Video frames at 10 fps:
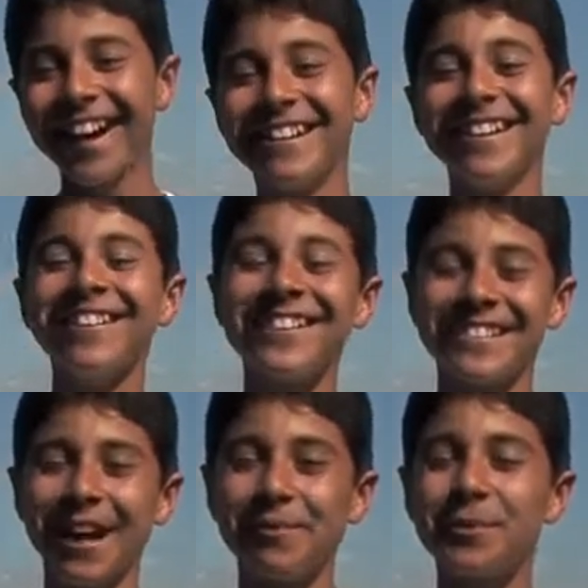Another
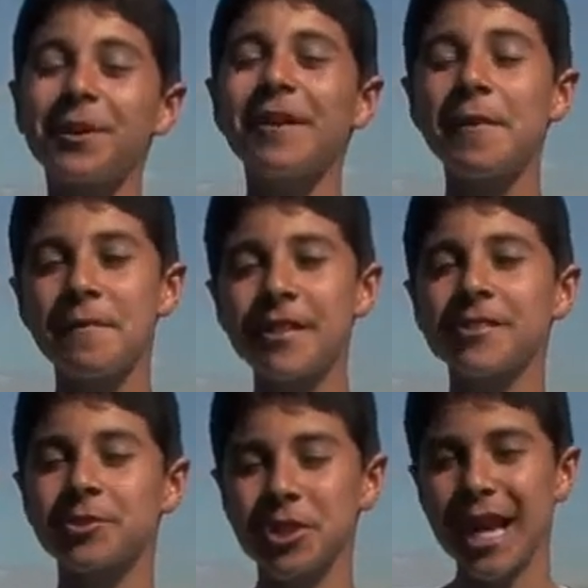example of a
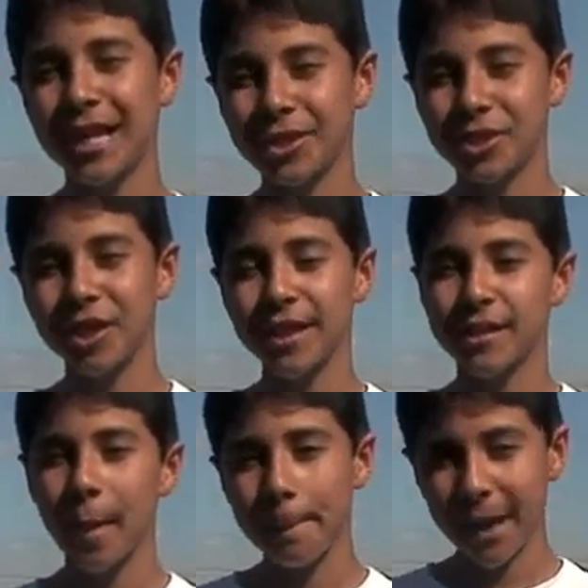physical change
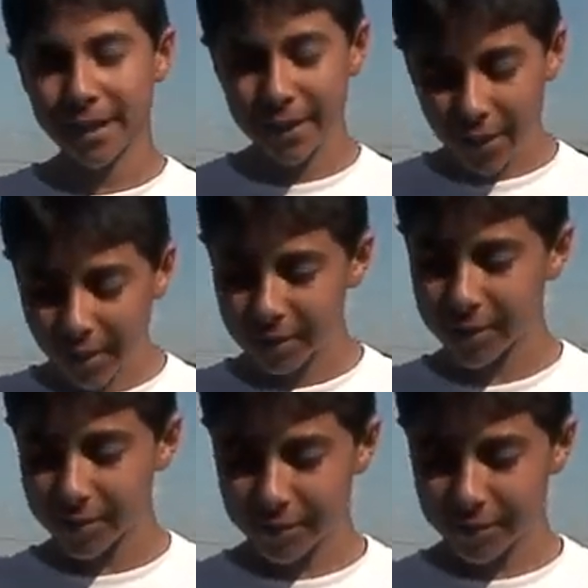is bending cards.